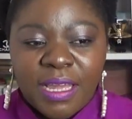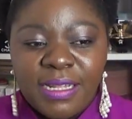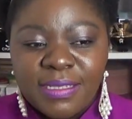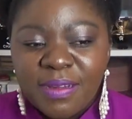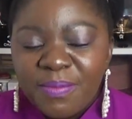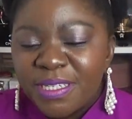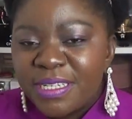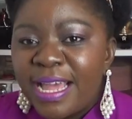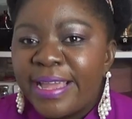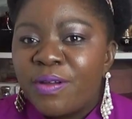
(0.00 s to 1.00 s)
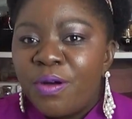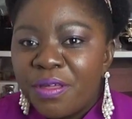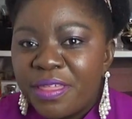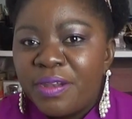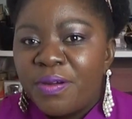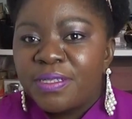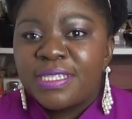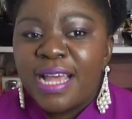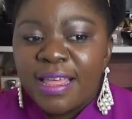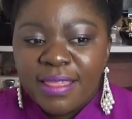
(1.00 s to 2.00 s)
It's almost like all the
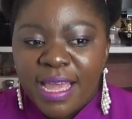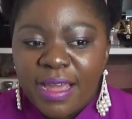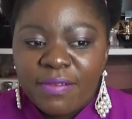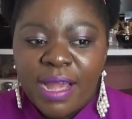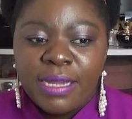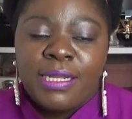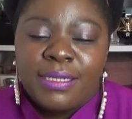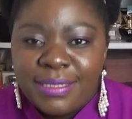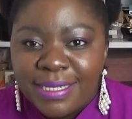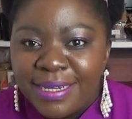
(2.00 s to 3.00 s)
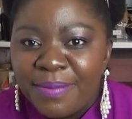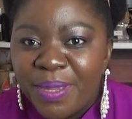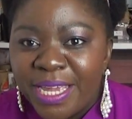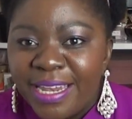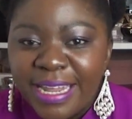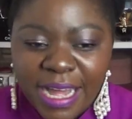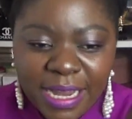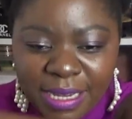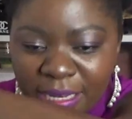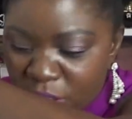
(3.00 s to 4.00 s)
notes are there right in the beginning
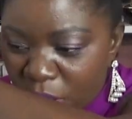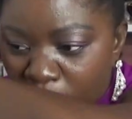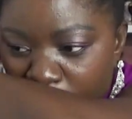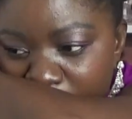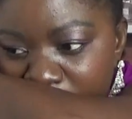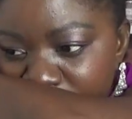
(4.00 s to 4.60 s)
at the top.